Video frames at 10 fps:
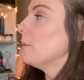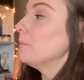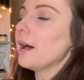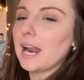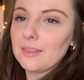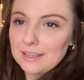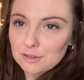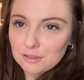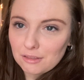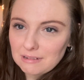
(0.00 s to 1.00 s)
But these
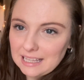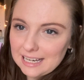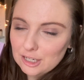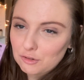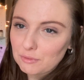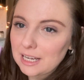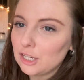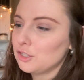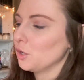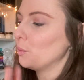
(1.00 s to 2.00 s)
are the three that I didn't
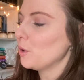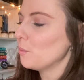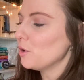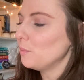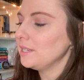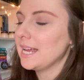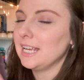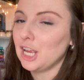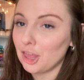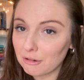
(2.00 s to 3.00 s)
read. So we will be
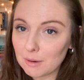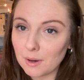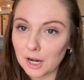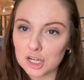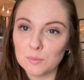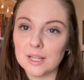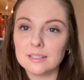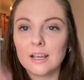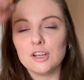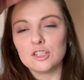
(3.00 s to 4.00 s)
taking three
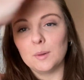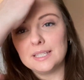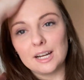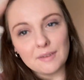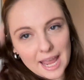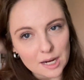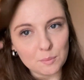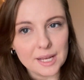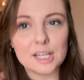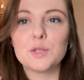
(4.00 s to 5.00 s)
punishments. So instead of eight
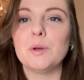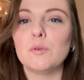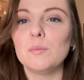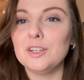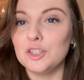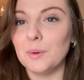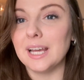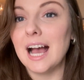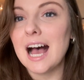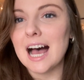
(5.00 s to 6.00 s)
picks, we will be
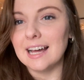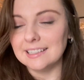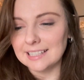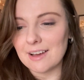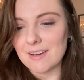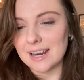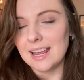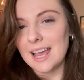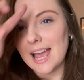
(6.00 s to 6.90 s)
doing 11.